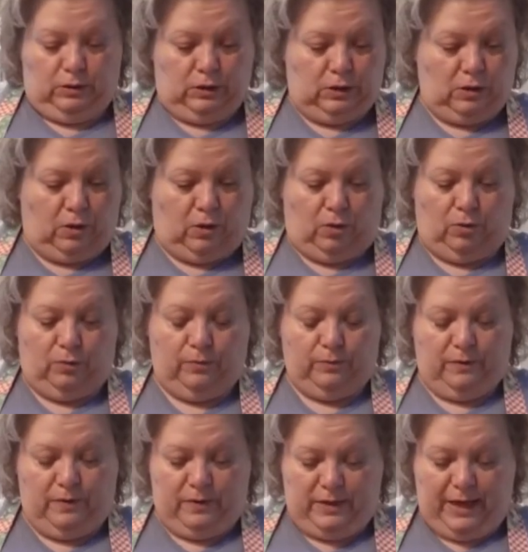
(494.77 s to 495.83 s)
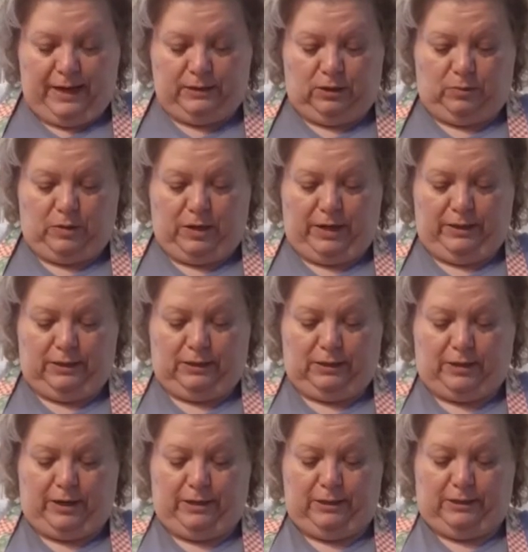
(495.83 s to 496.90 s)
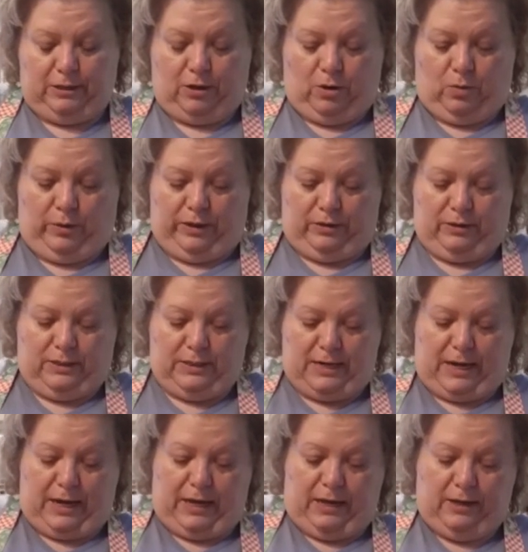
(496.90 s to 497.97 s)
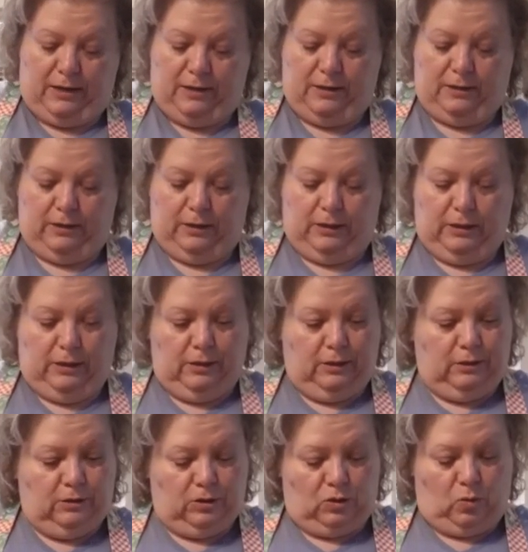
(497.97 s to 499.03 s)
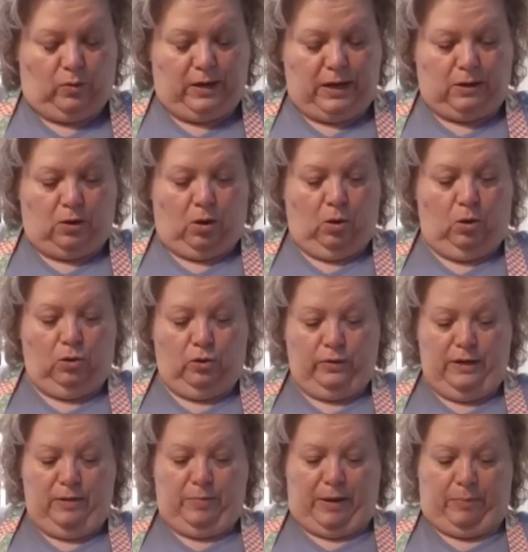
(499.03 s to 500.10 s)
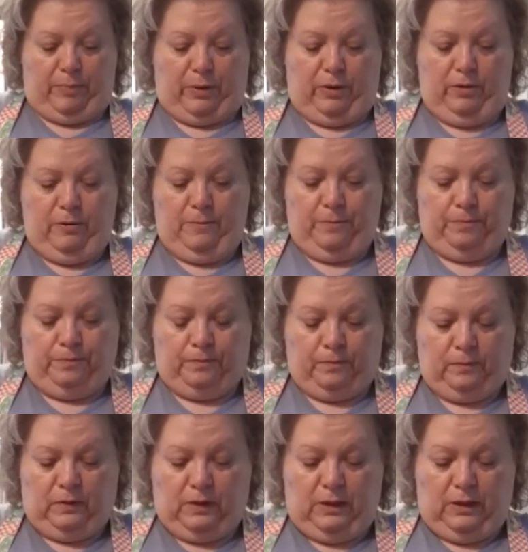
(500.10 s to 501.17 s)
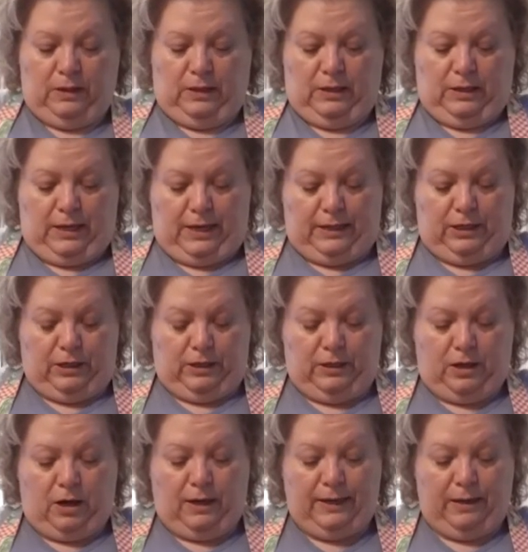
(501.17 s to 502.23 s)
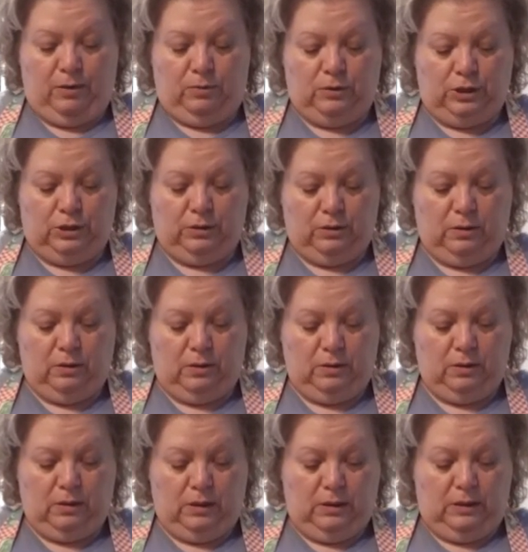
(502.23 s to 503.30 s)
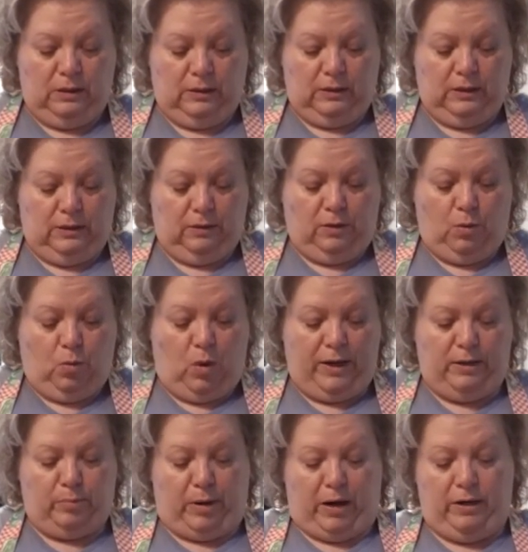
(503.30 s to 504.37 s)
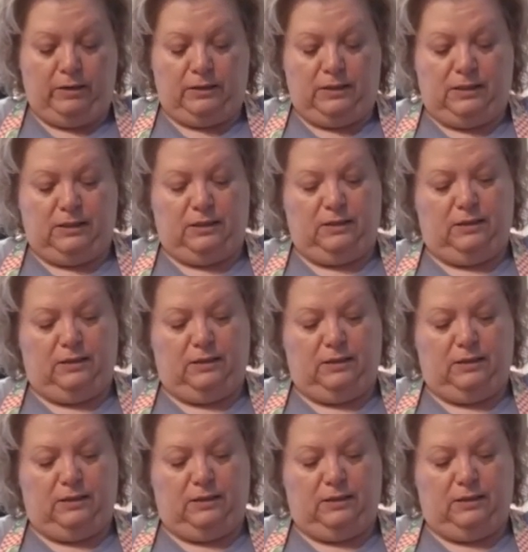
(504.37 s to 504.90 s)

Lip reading: So that's what I decided to go with today. So we got a whole green pepper, and we can cut out the white parts,